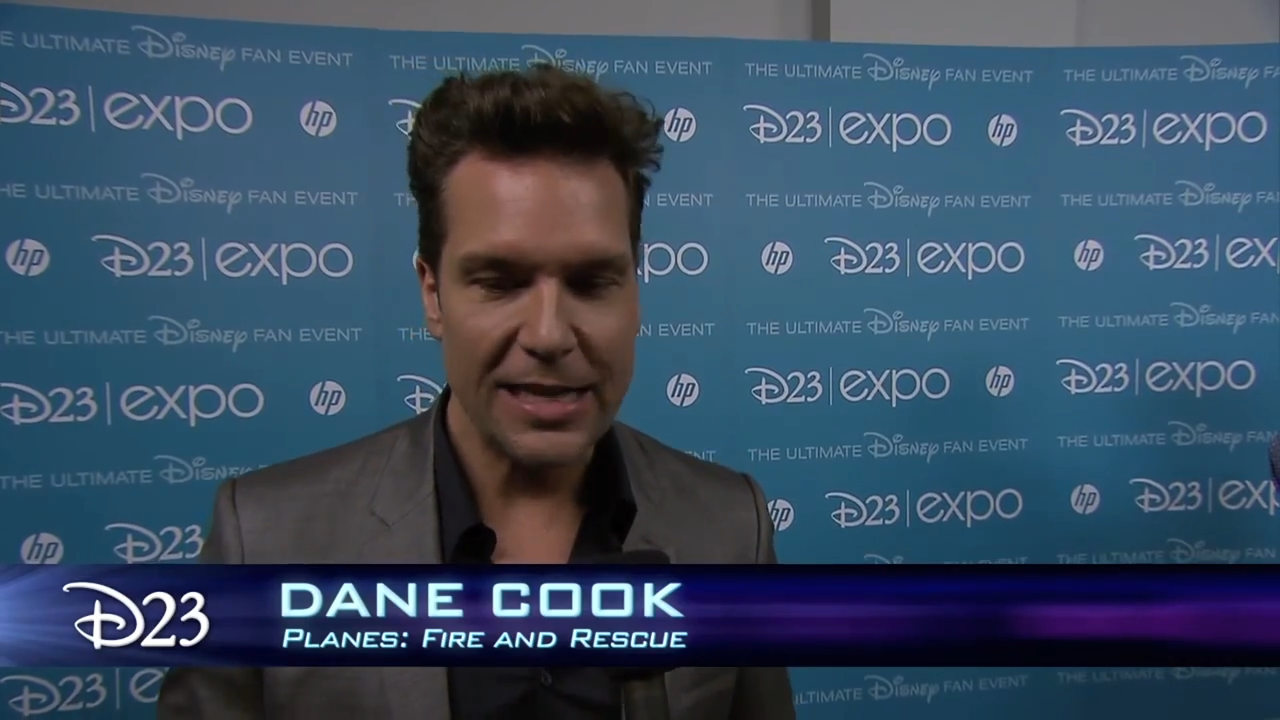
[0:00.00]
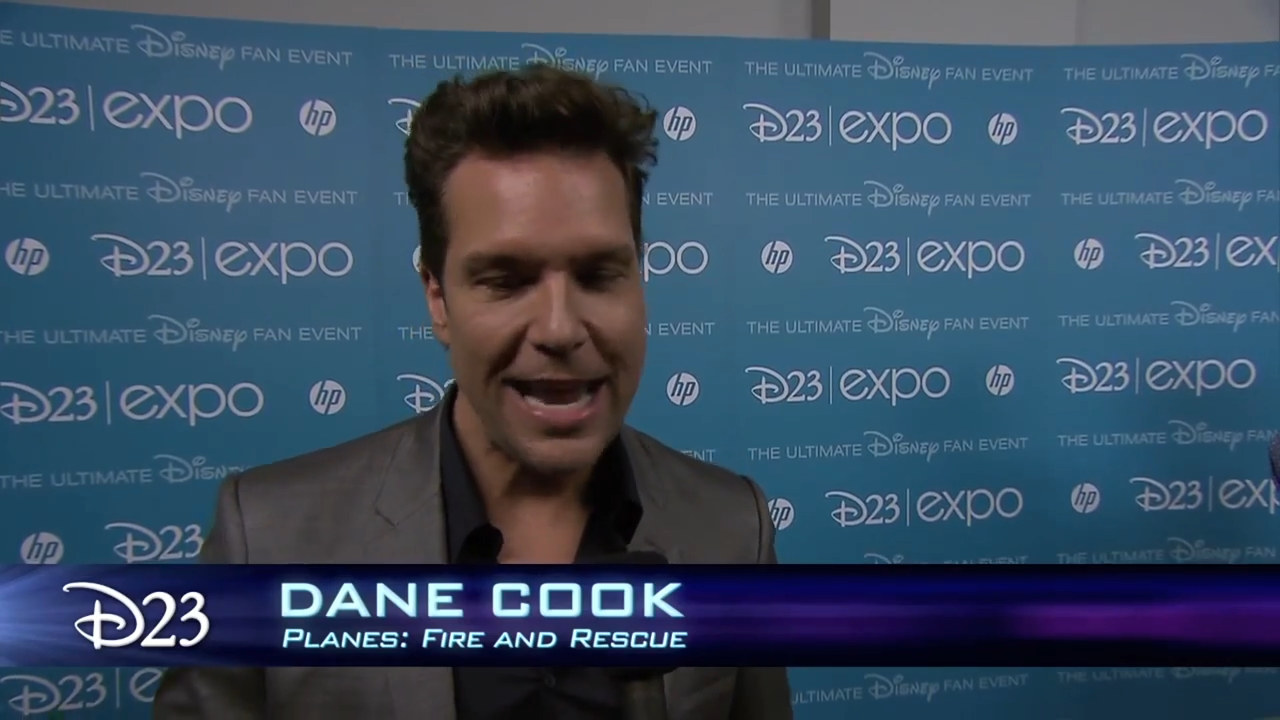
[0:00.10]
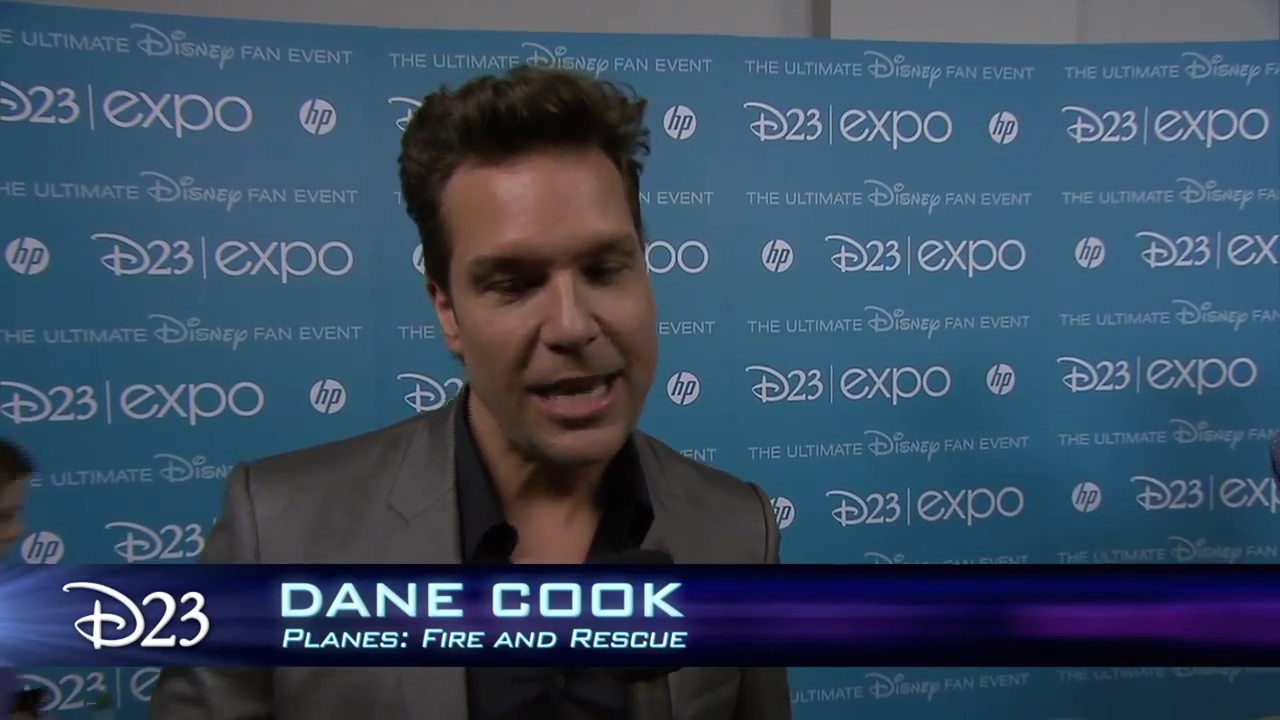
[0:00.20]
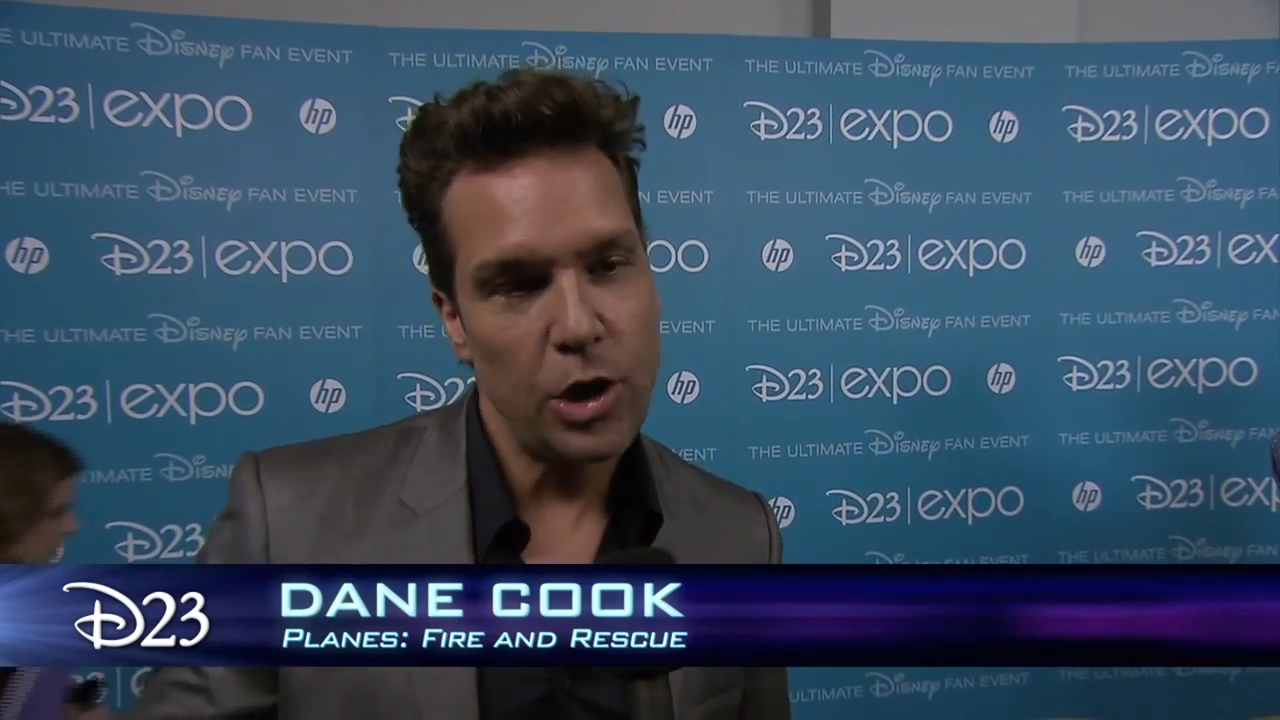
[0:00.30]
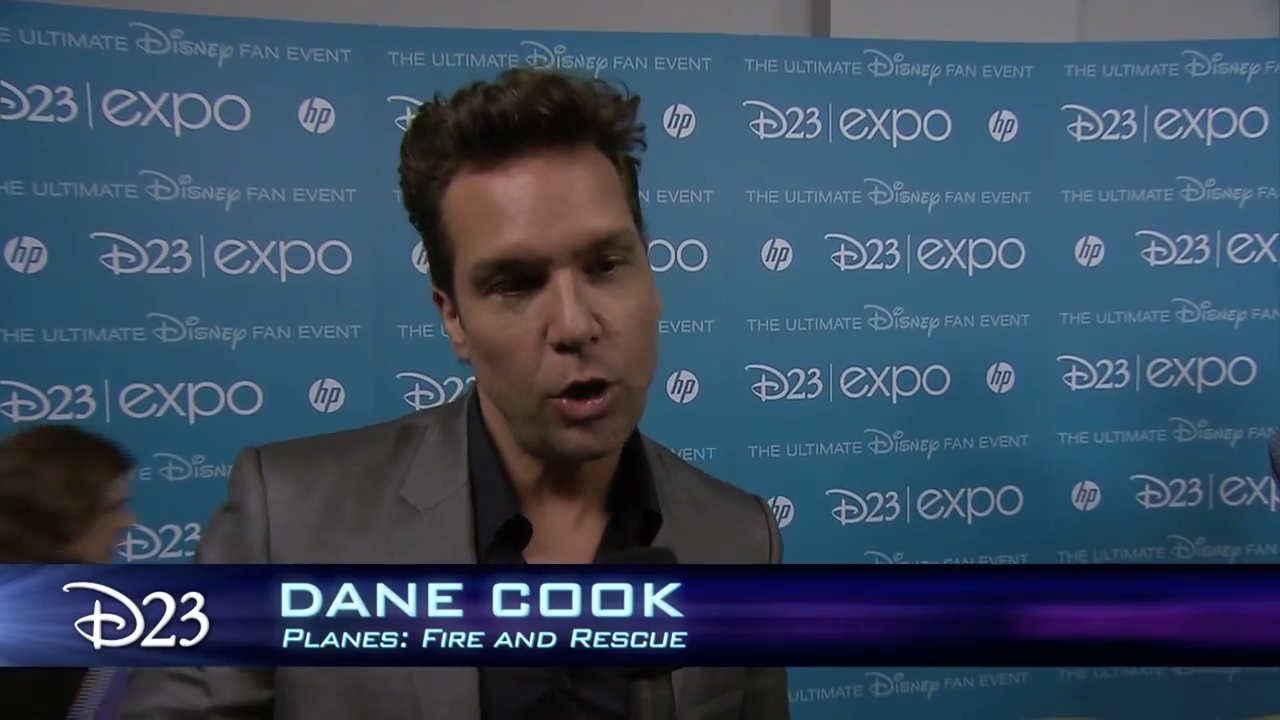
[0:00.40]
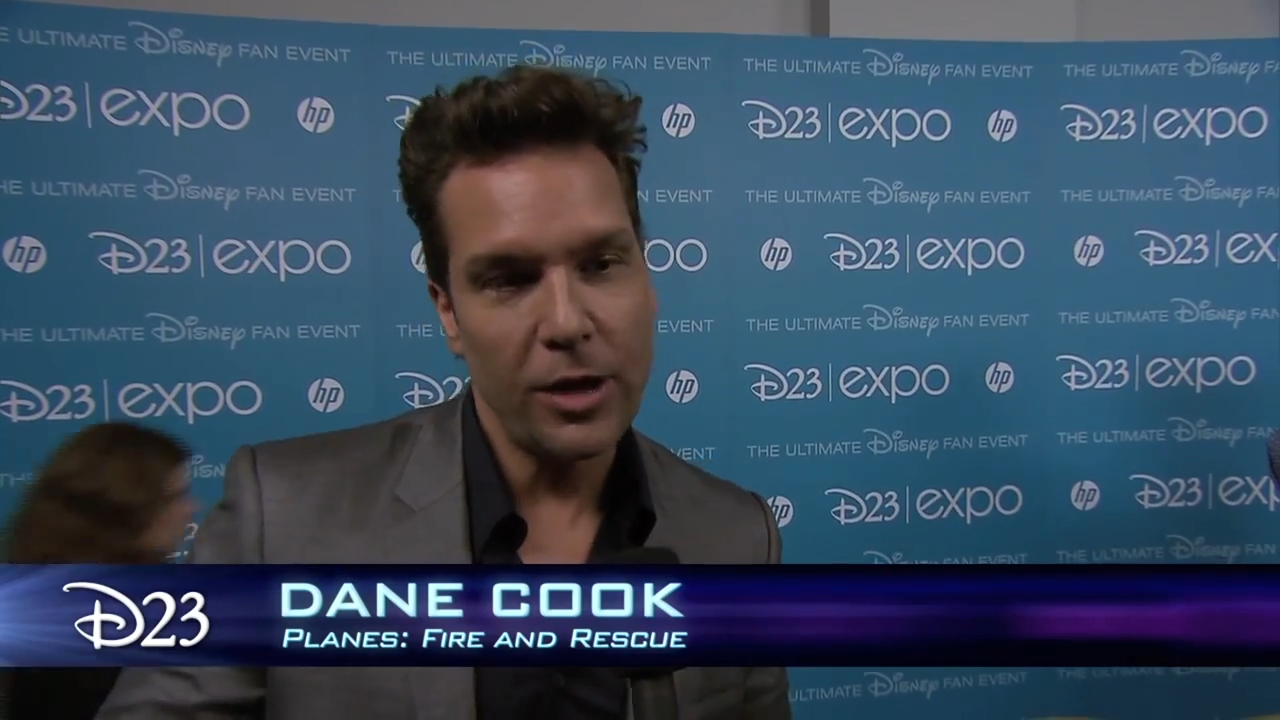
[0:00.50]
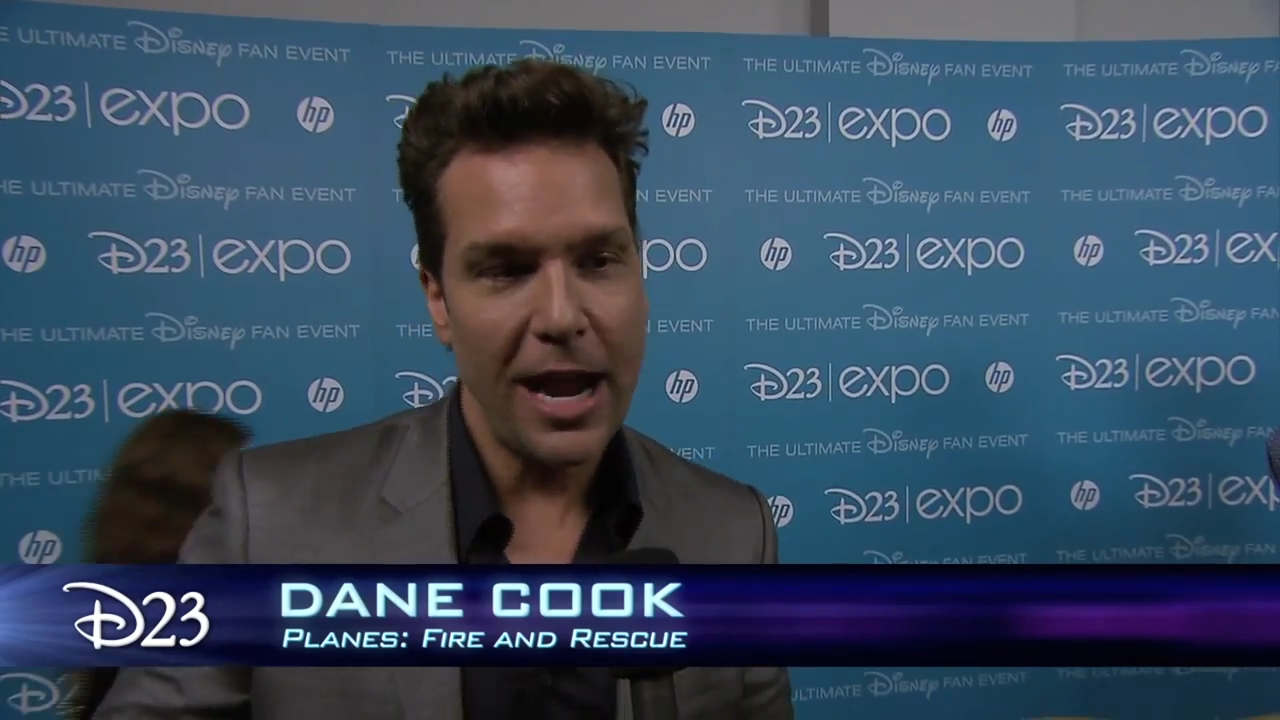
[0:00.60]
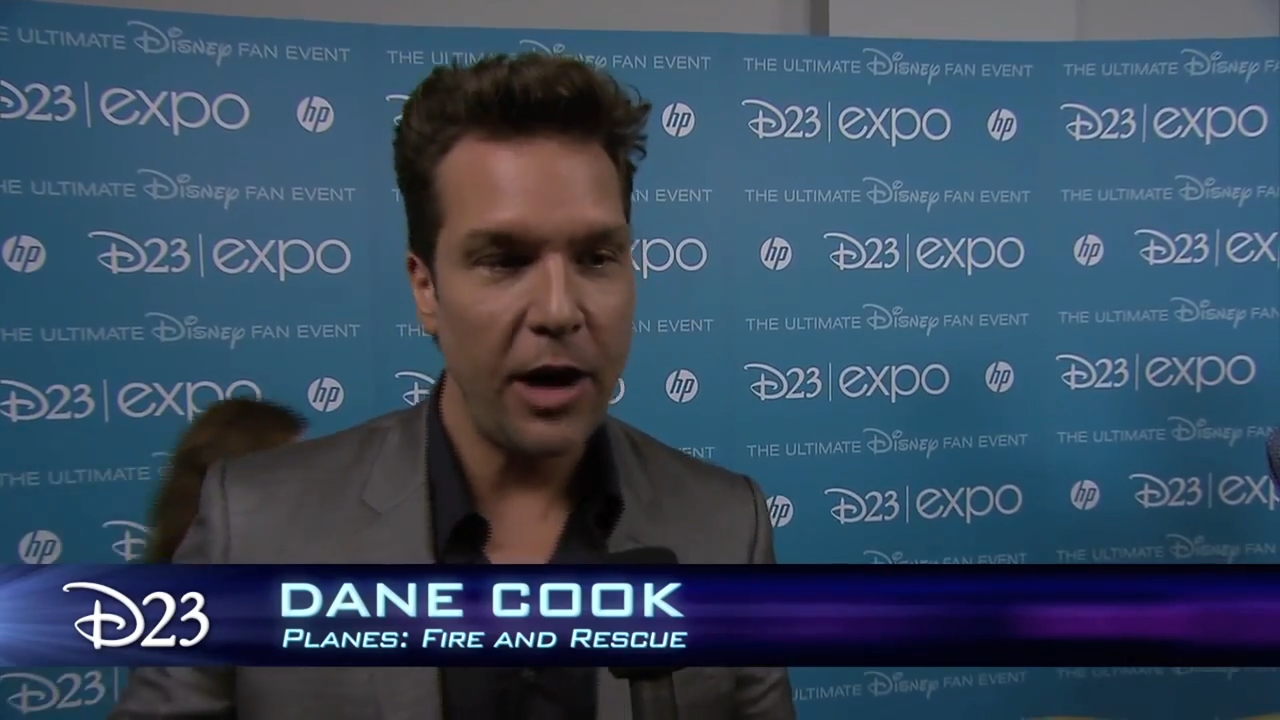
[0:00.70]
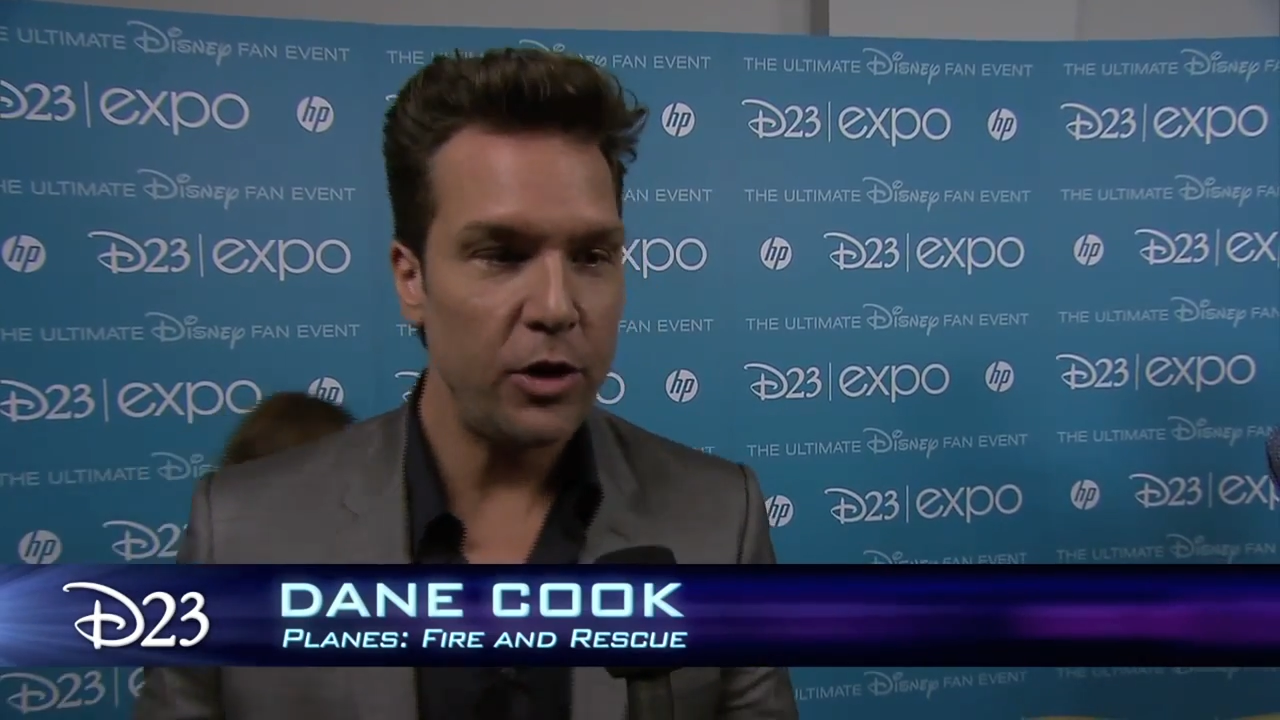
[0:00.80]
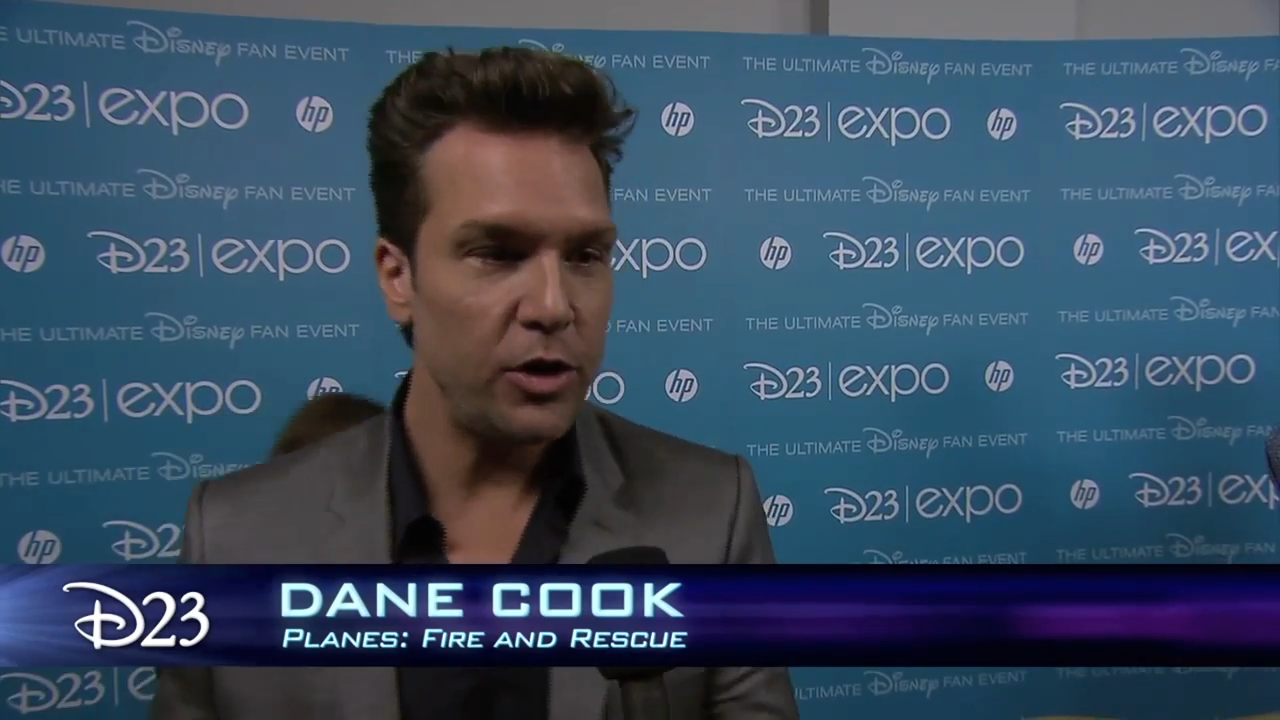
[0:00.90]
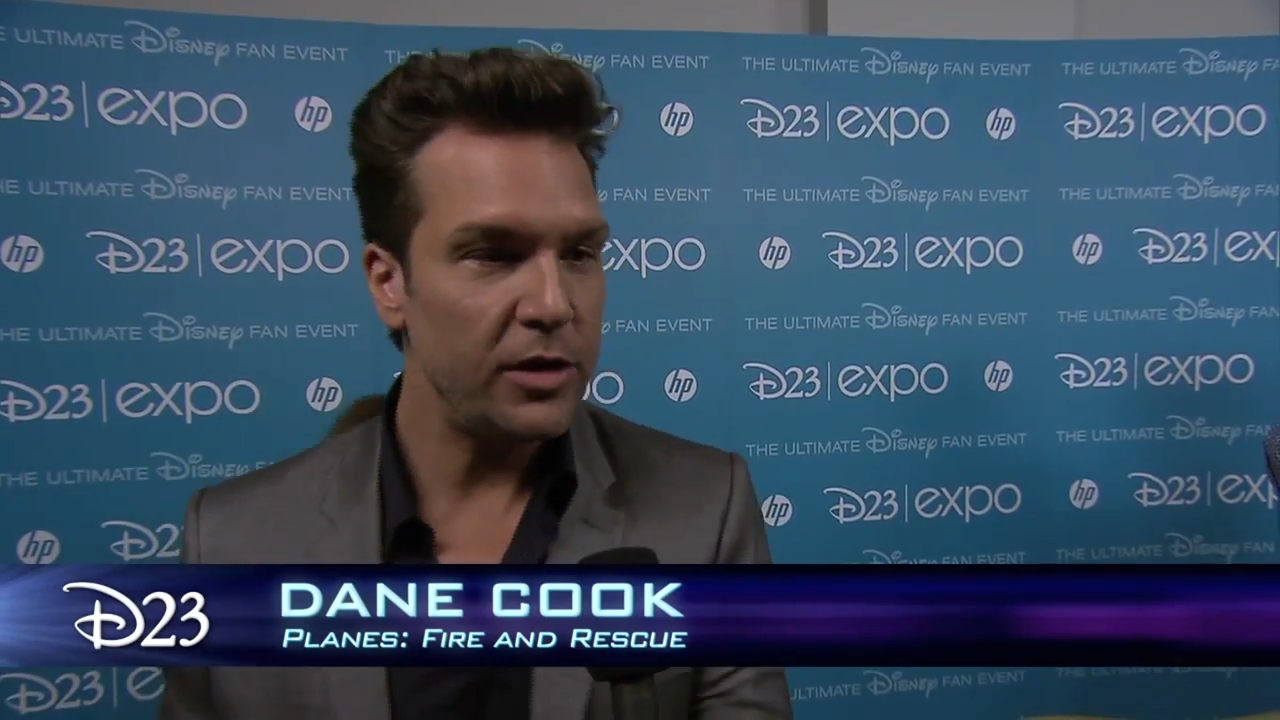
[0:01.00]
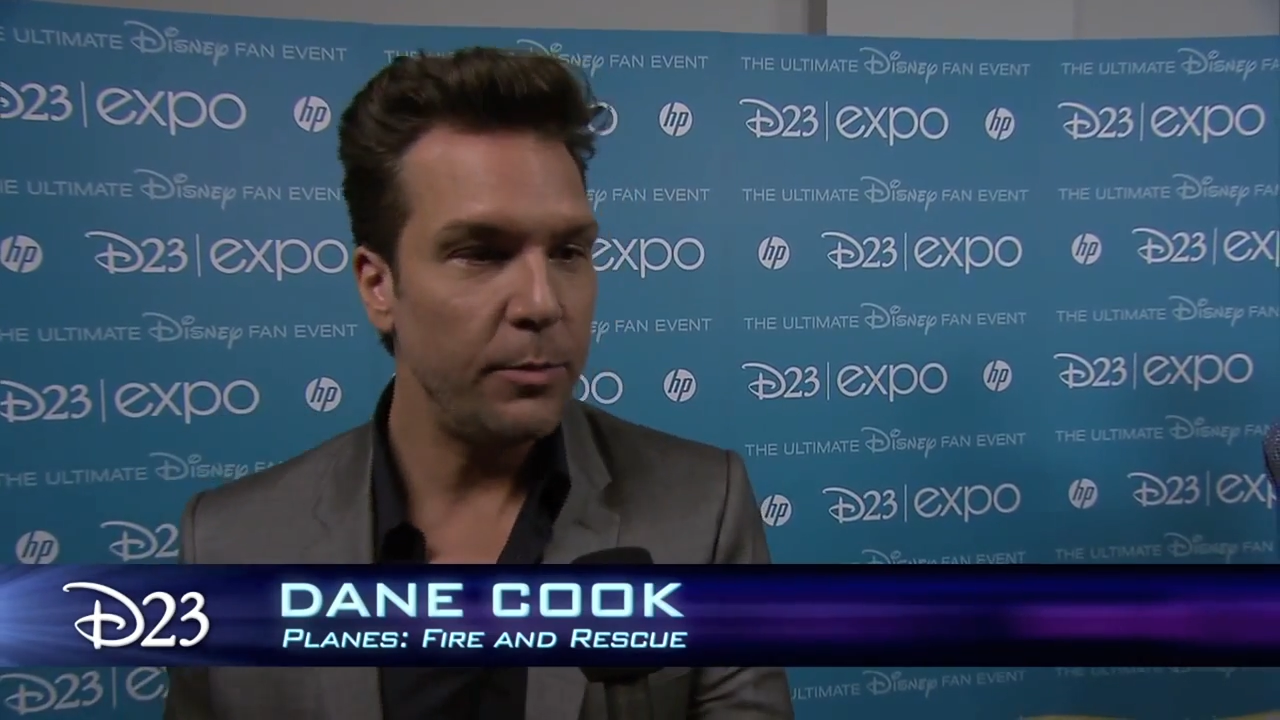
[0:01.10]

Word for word: take your characters